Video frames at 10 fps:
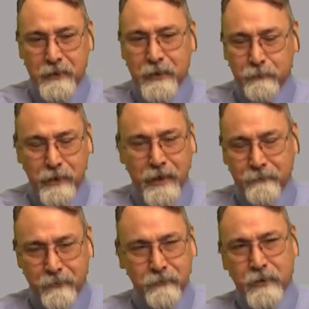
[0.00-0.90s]
keep track
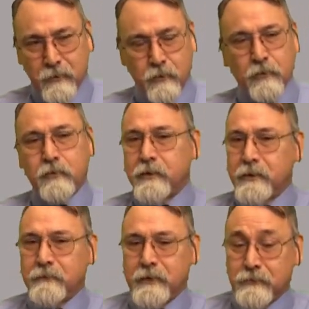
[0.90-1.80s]
of everything Oracle
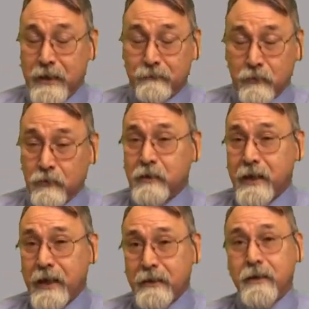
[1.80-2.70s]
does that you have to
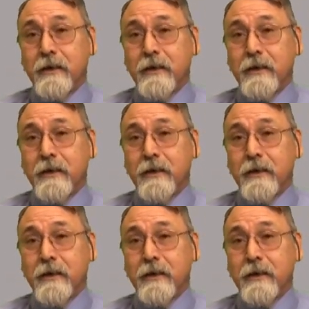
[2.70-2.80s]
look at,